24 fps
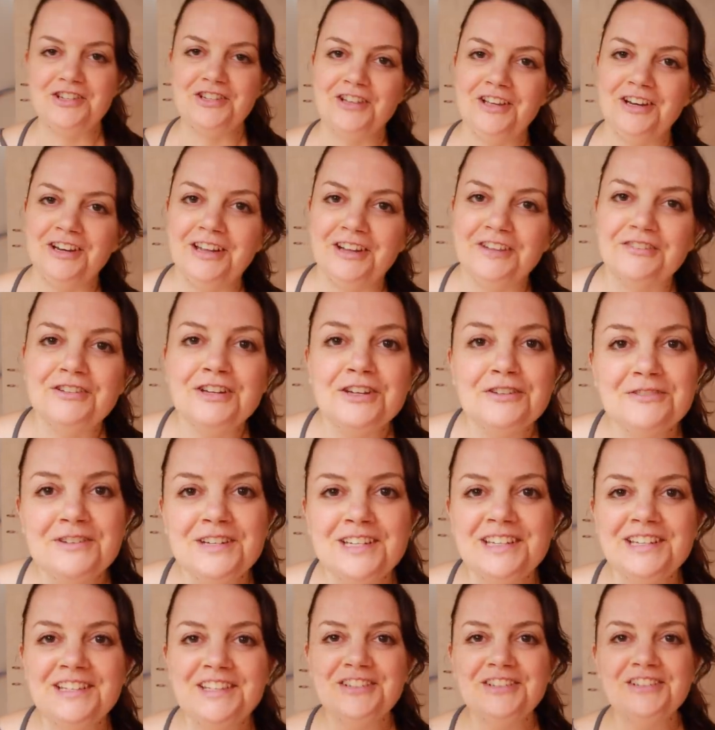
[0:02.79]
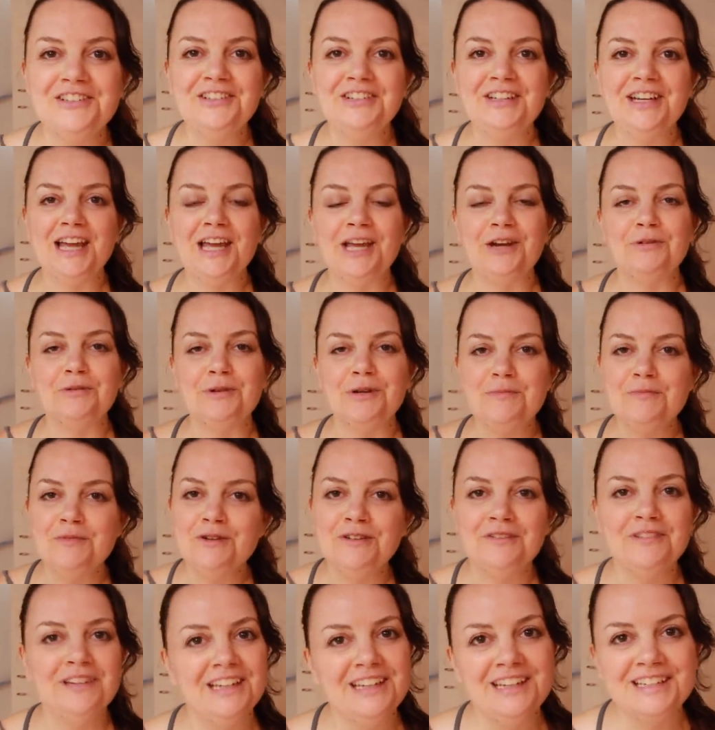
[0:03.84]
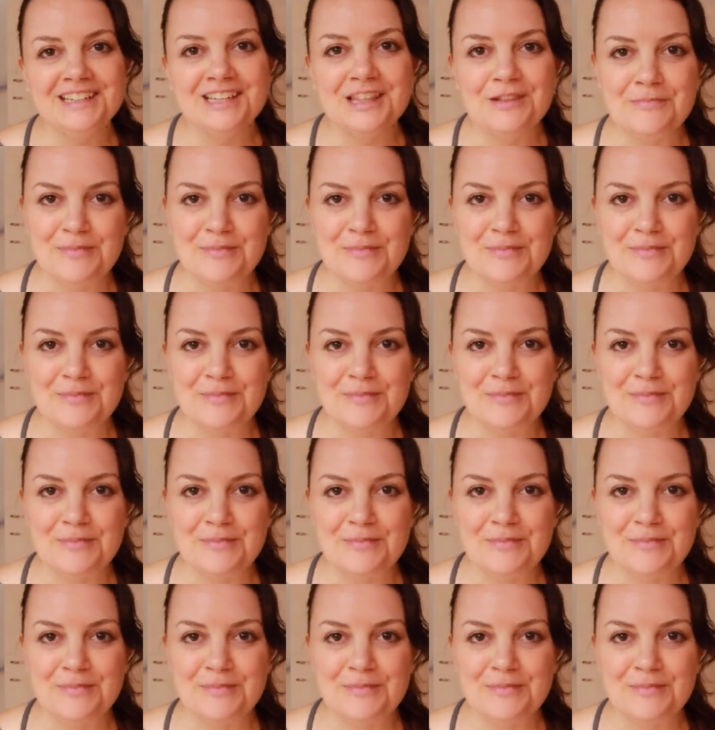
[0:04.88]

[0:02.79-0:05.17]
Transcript: is turning fifty soon and we're moving into